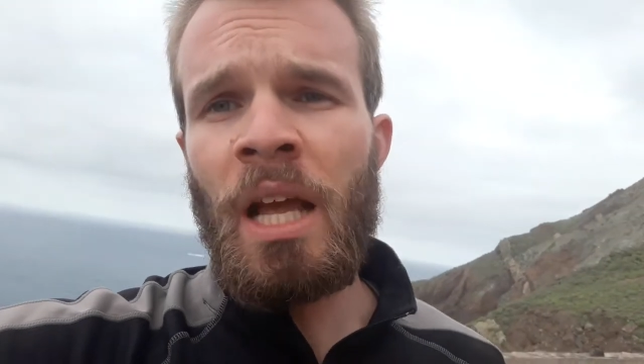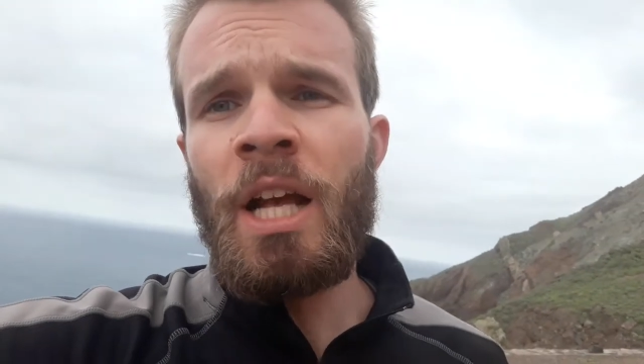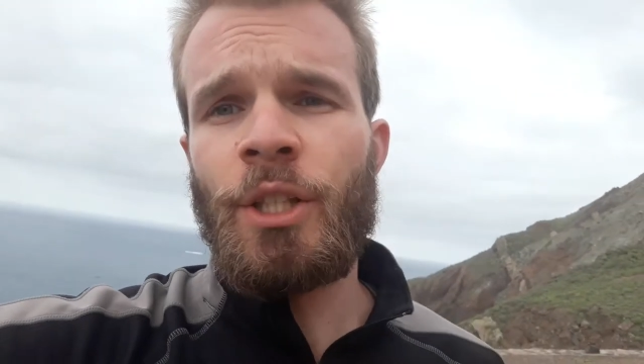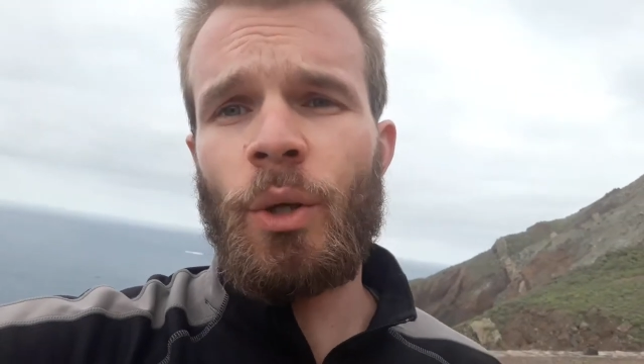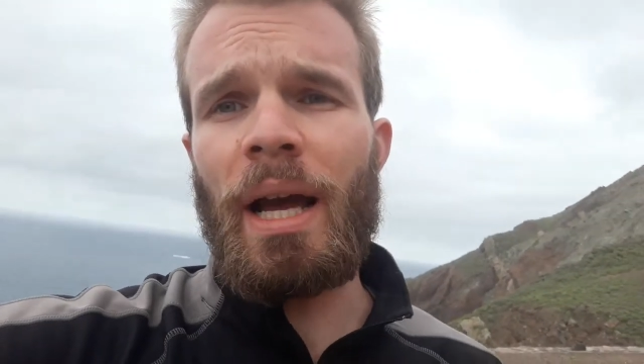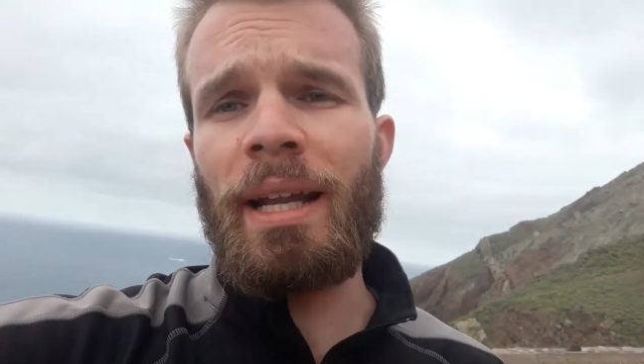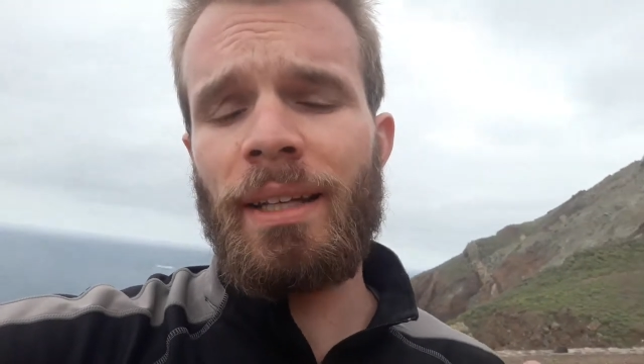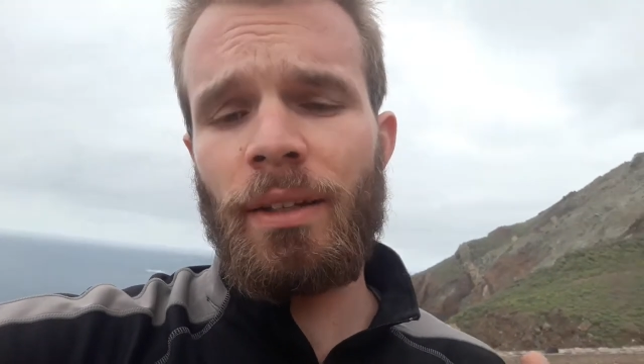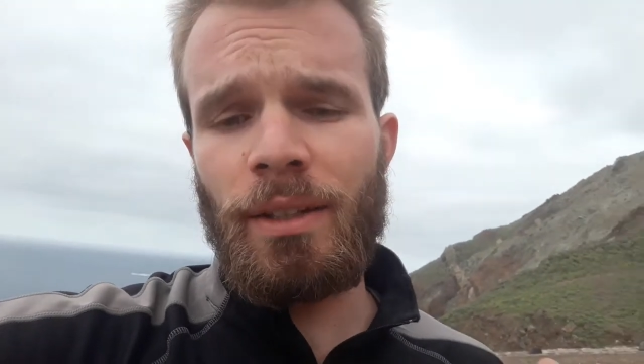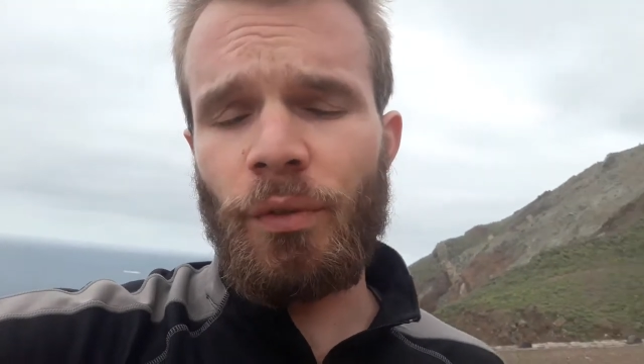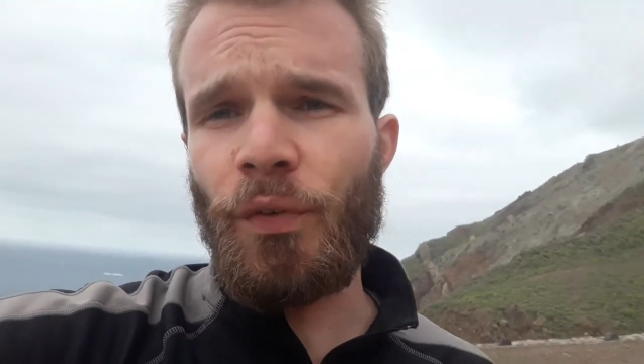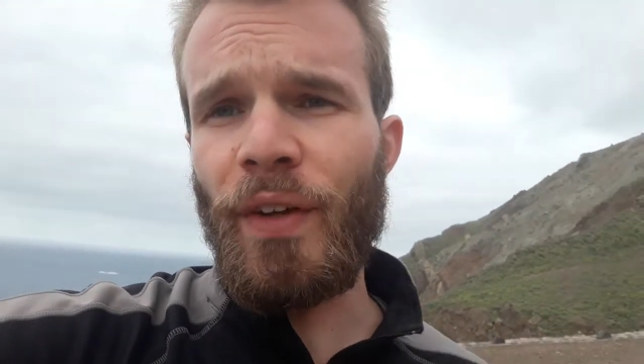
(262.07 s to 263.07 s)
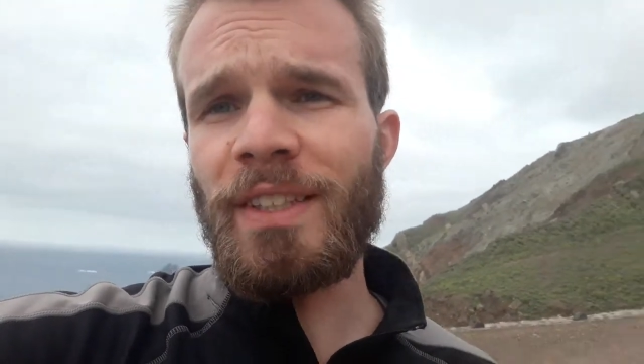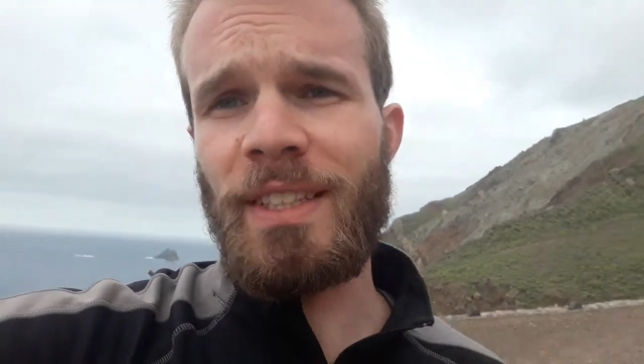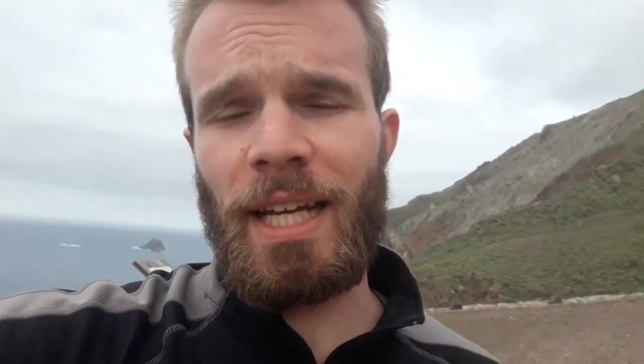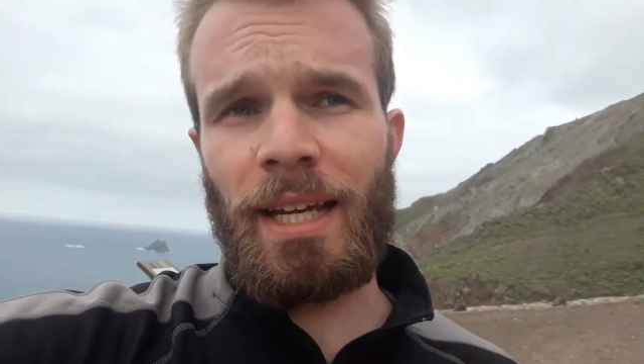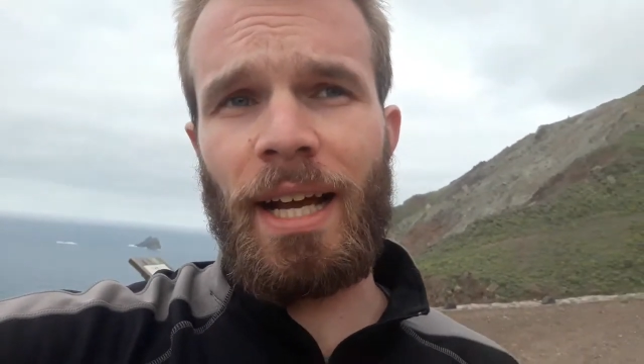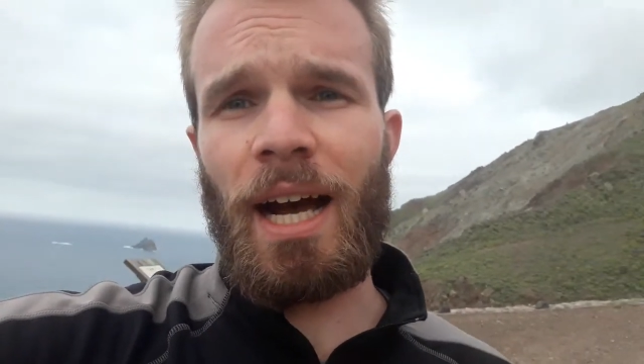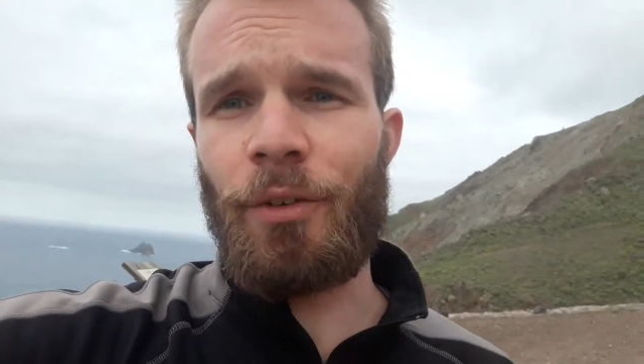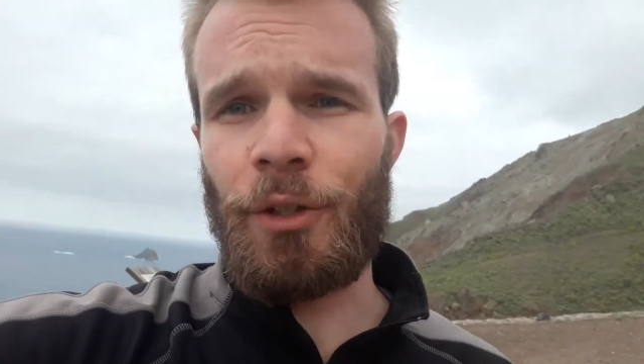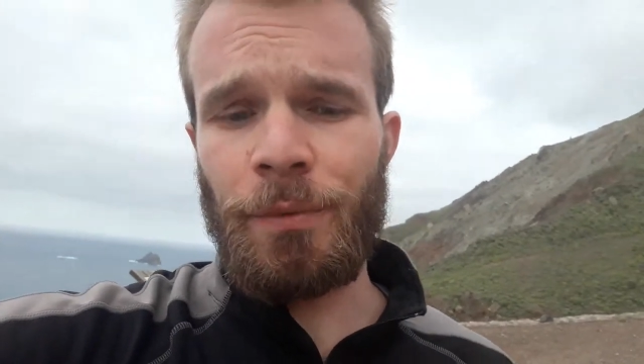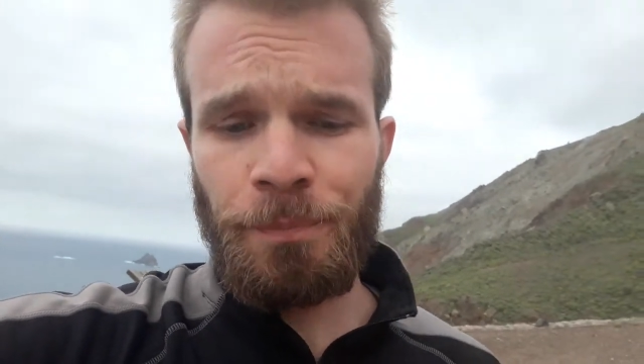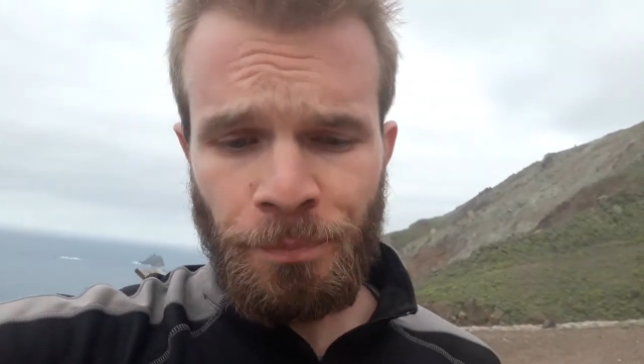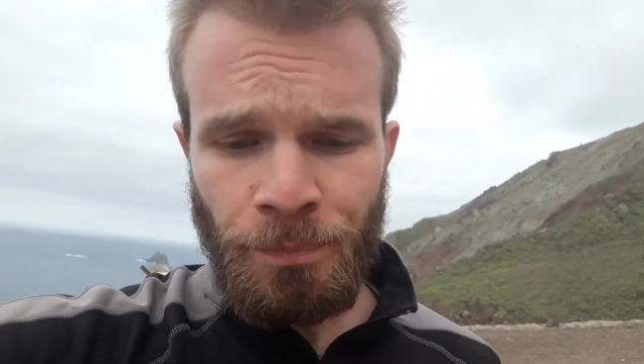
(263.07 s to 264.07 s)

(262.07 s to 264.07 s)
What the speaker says: So, and the things that I cover,